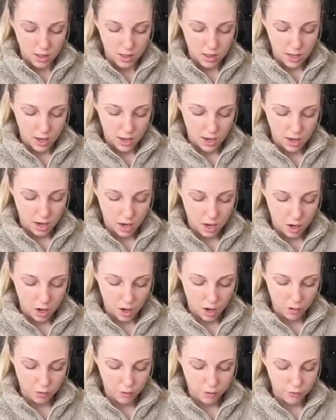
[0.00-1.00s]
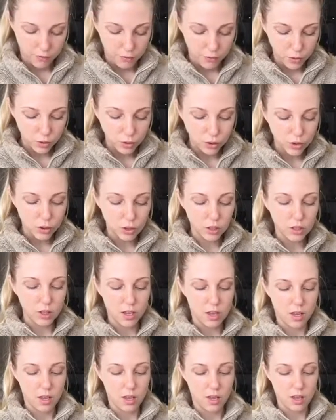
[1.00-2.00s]
They are
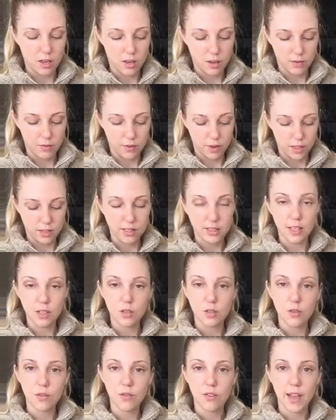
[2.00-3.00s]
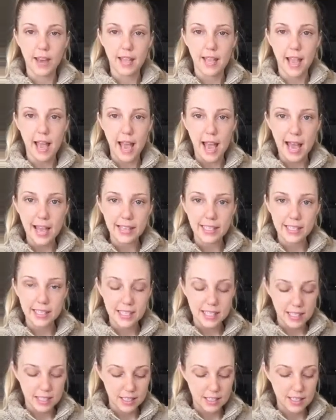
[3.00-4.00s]
full of essential fatty
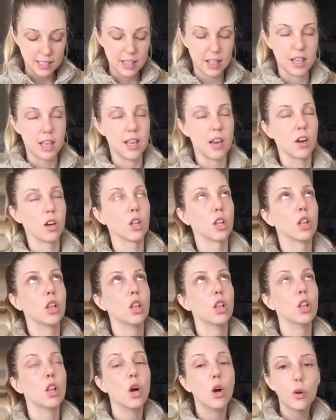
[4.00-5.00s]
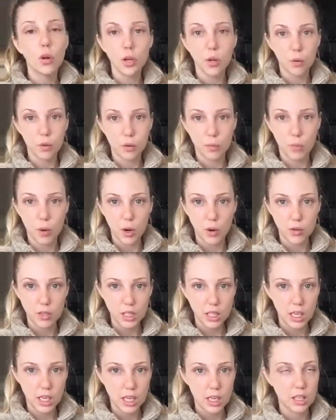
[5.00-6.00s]
acids. They are loaded with
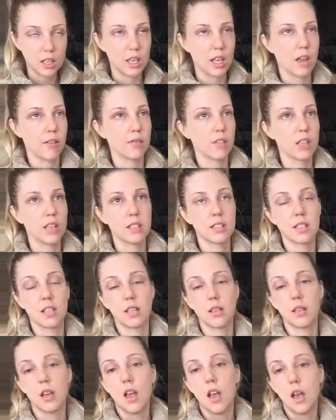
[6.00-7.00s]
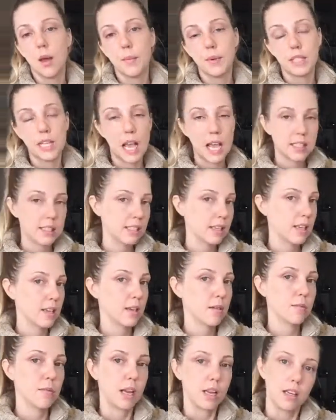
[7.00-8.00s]
protein. They have things like
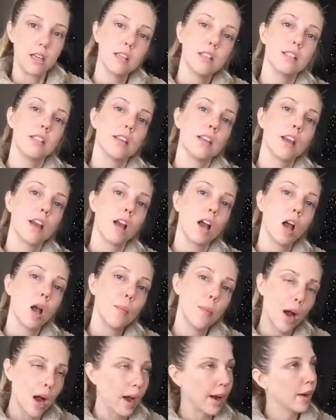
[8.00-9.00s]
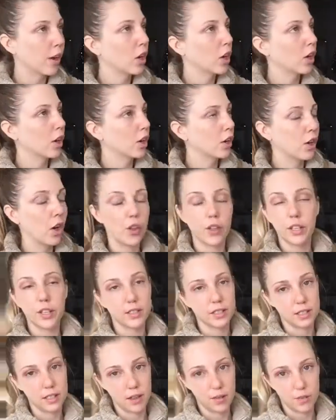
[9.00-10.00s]
potassium, magnesium, iron, all that
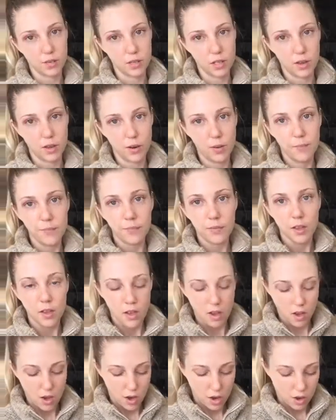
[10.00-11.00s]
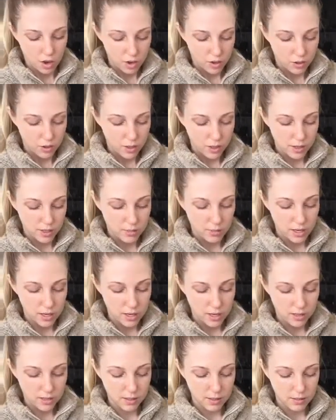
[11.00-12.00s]
good stuff. So all goodies we
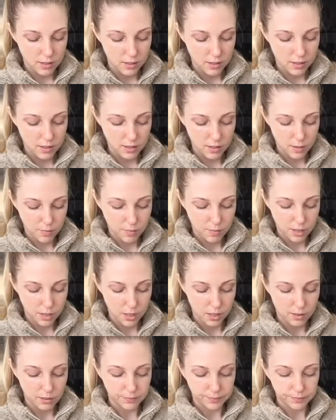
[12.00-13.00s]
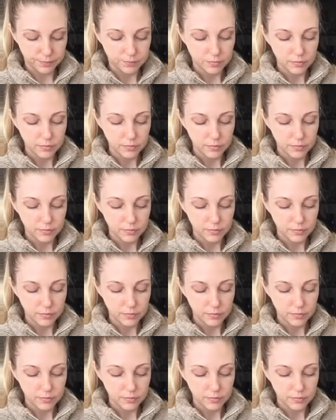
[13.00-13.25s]
need. So this is something,